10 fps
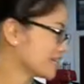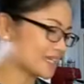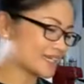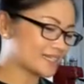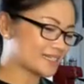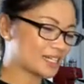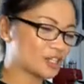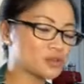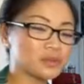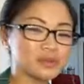And I
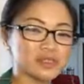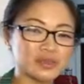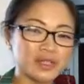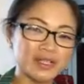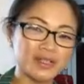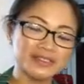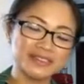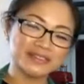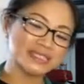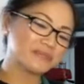hope you will try all
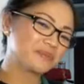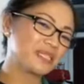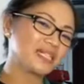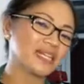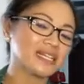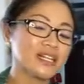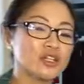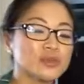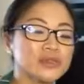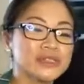the recipe, and I
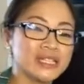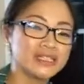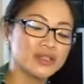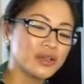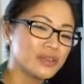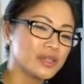hope you get your